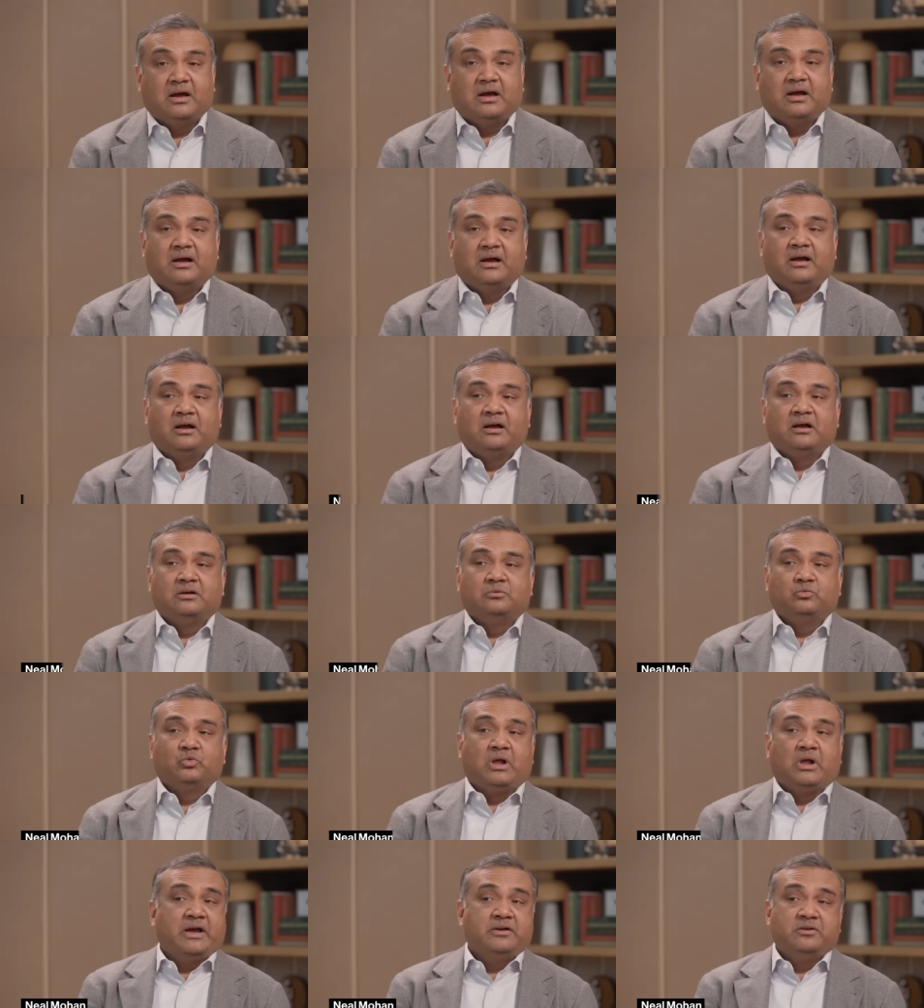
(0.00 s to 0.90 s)
Uh,
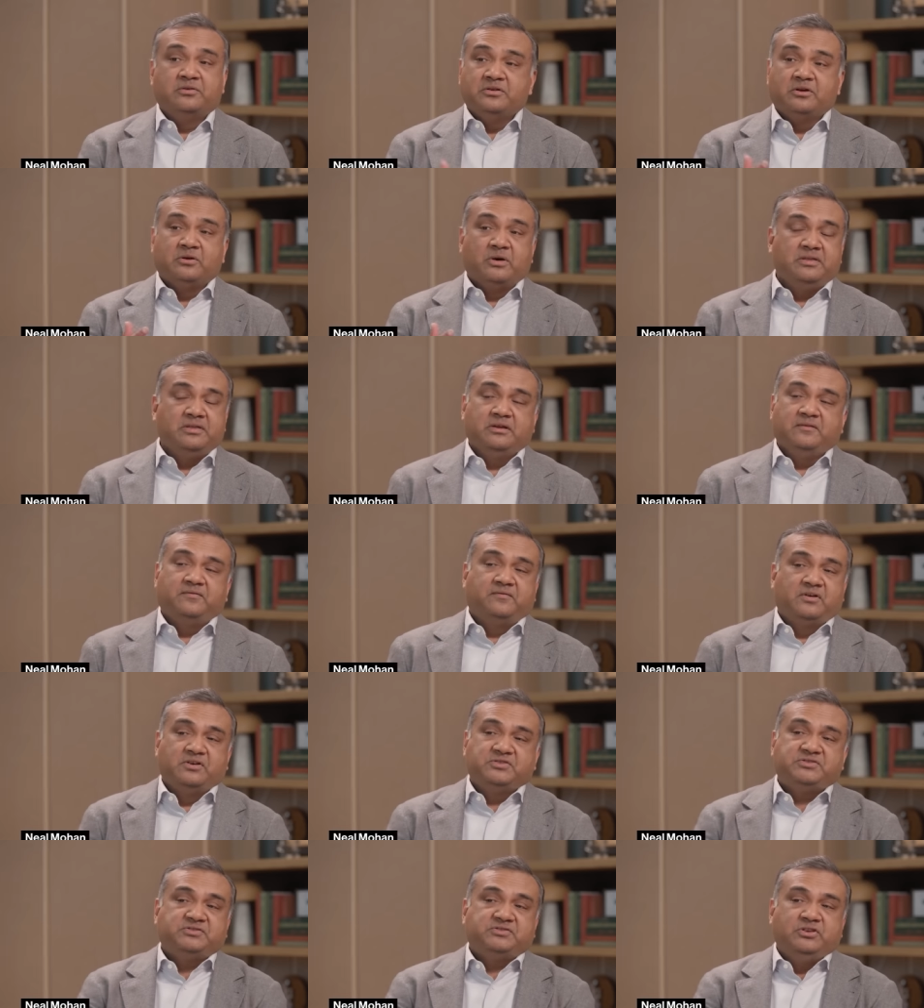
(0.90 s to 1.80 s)
well, I don't know. I think
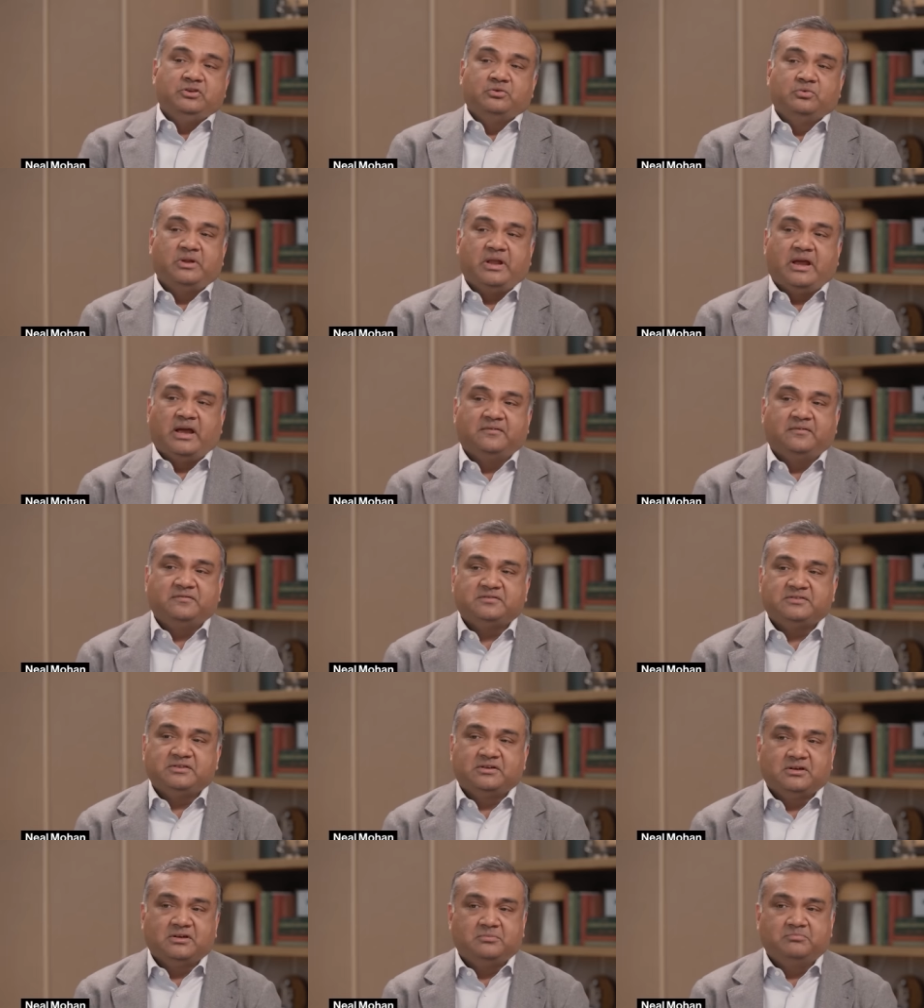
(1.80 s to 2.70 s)
first you would have
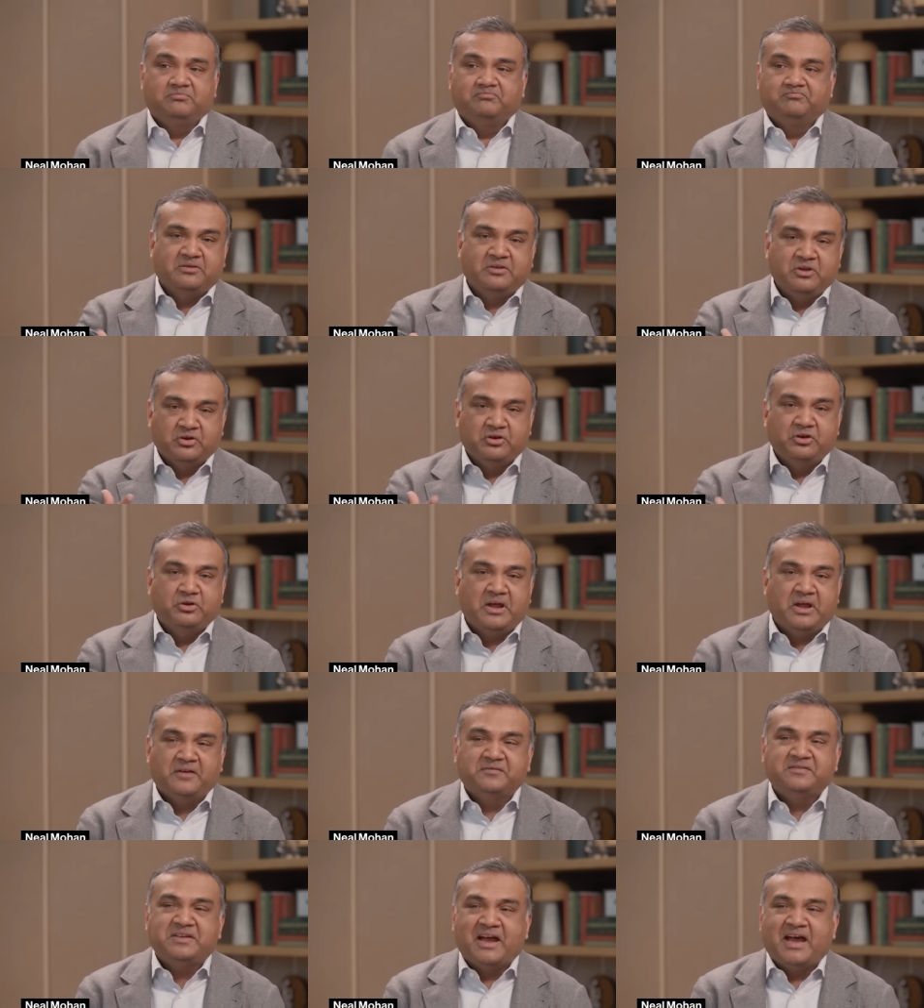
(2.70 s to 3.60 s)
to, you know, you'd
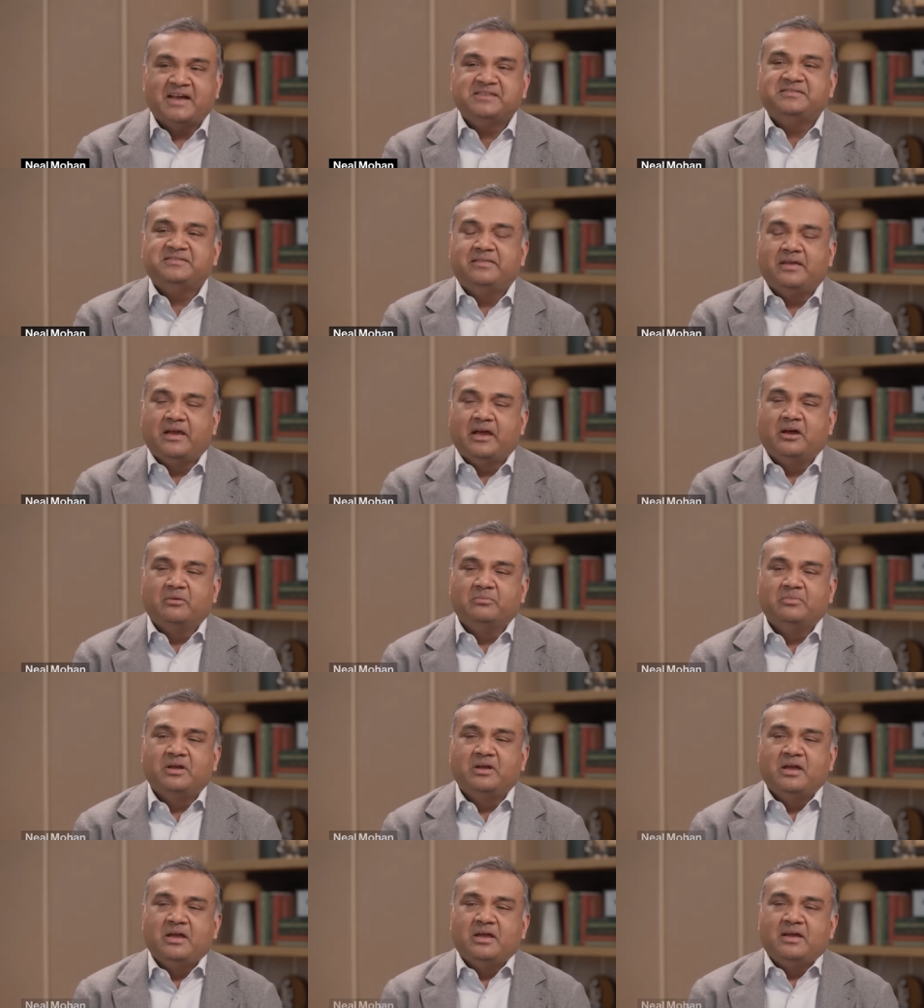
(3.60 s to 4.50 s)
have to ask them.